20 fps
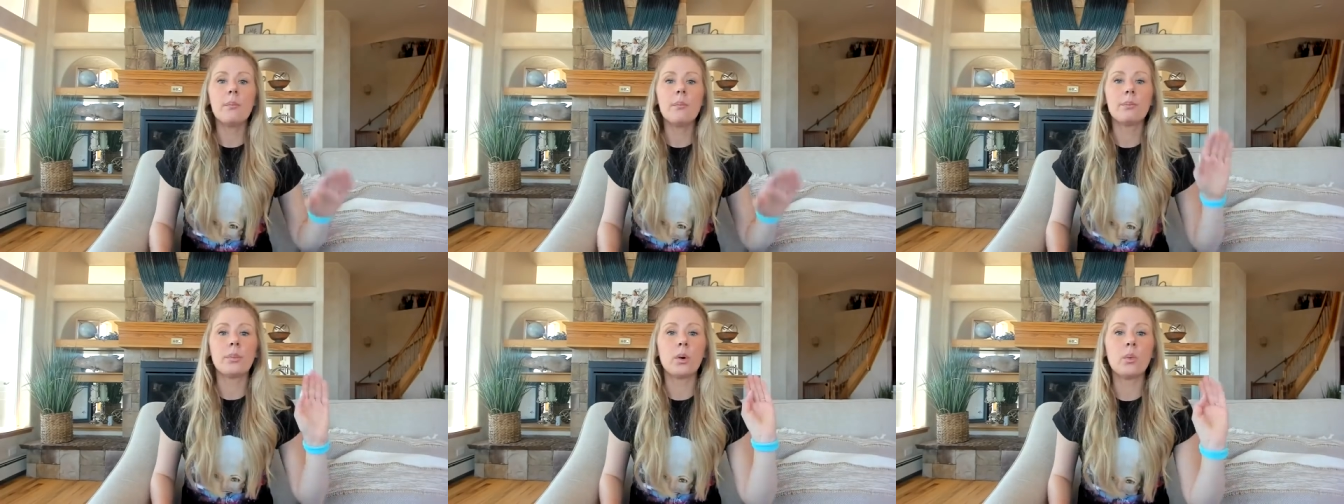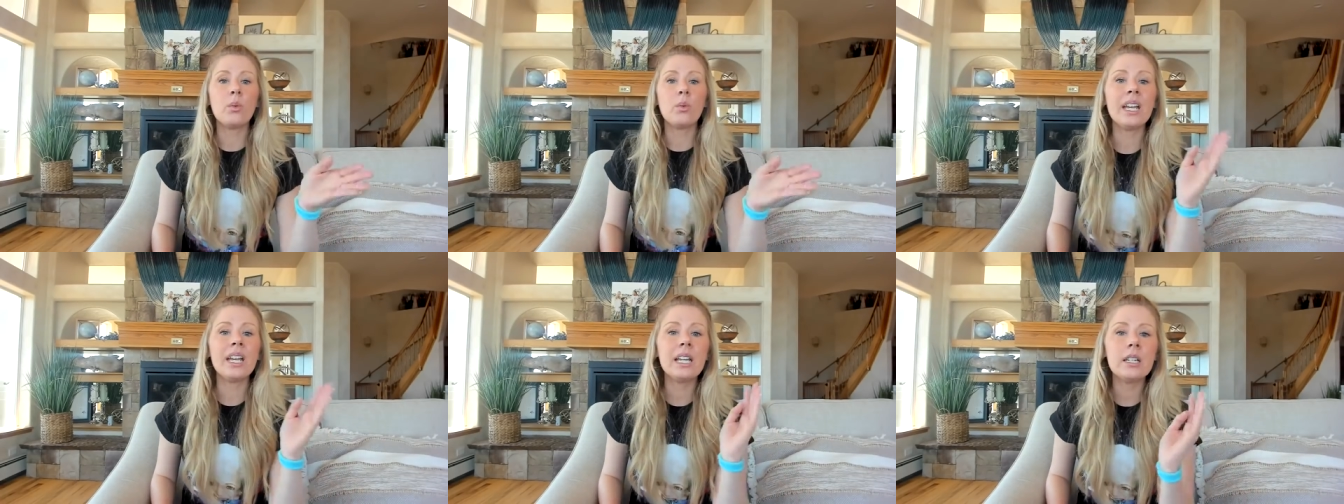But
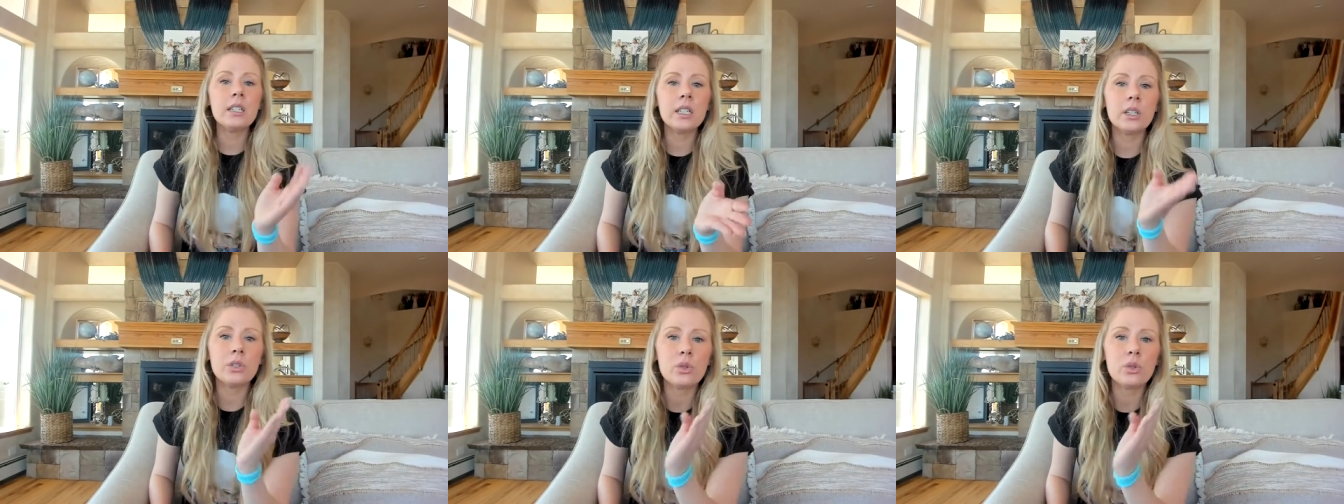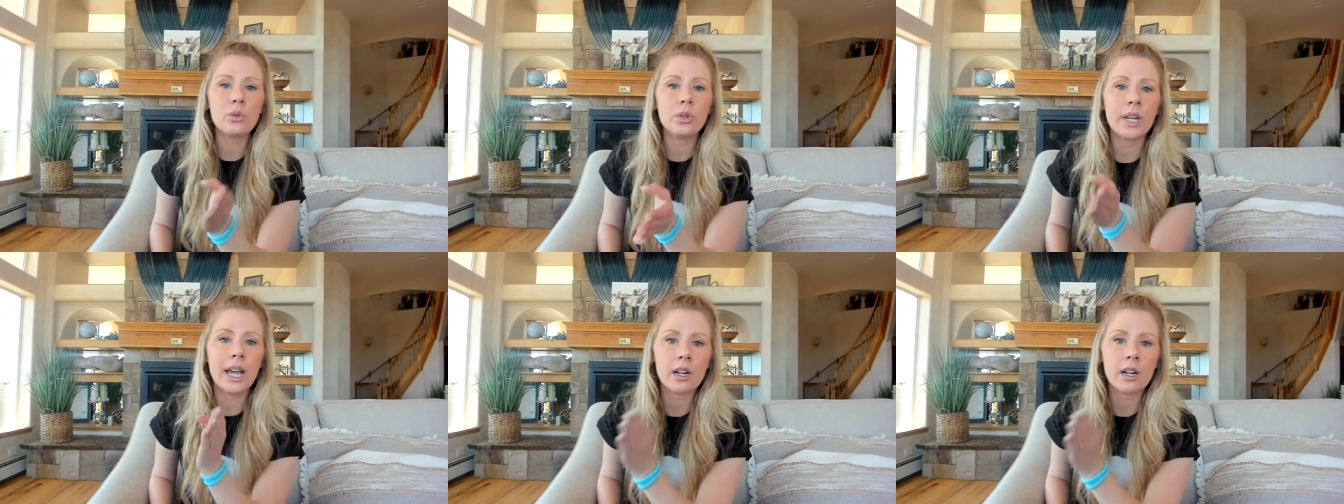we need to
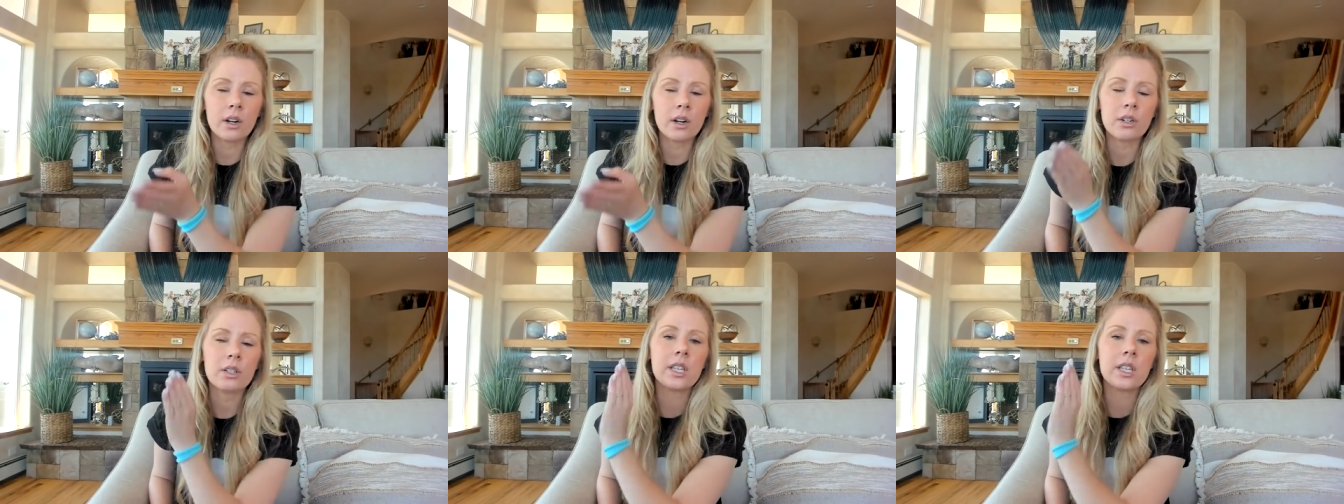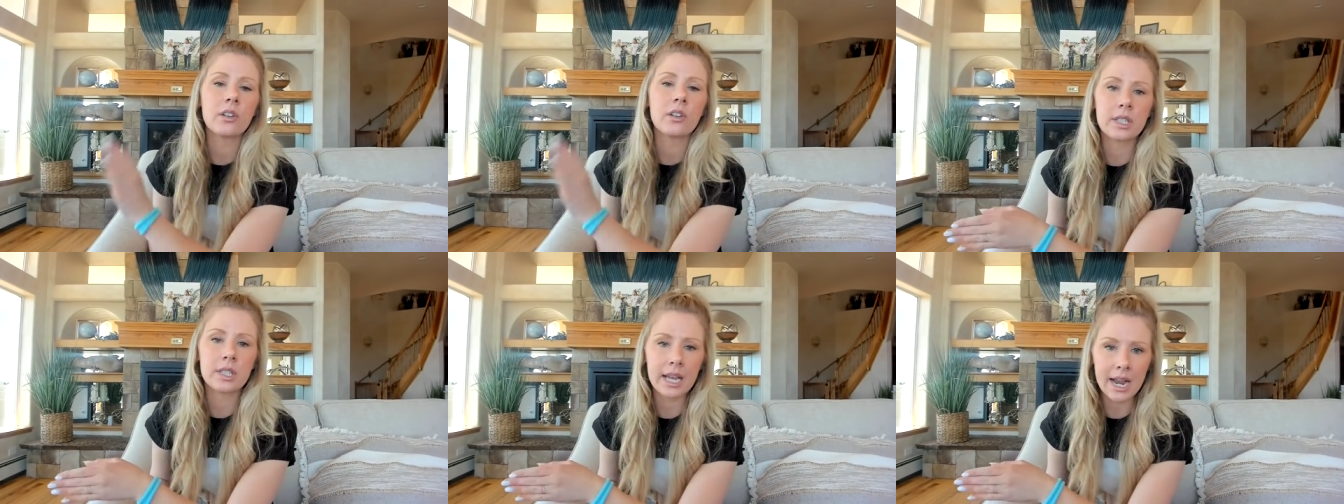get
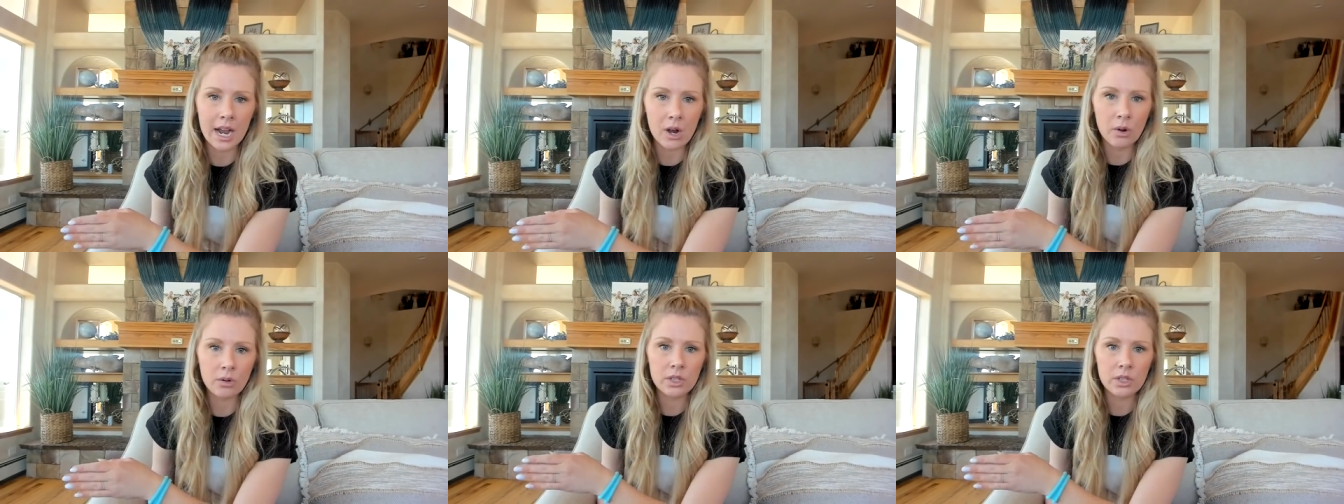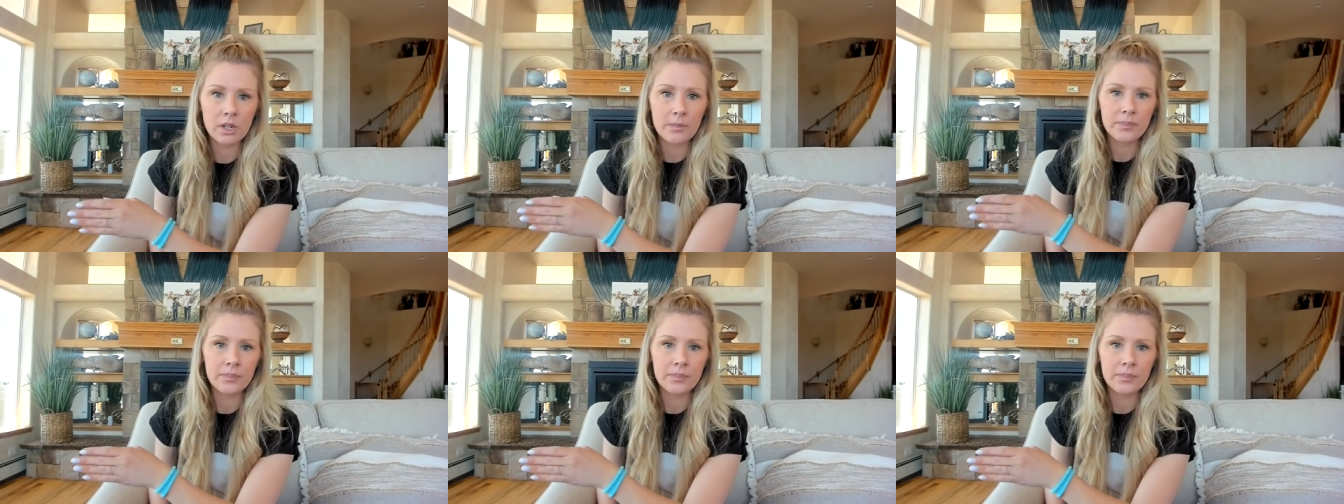ourselves out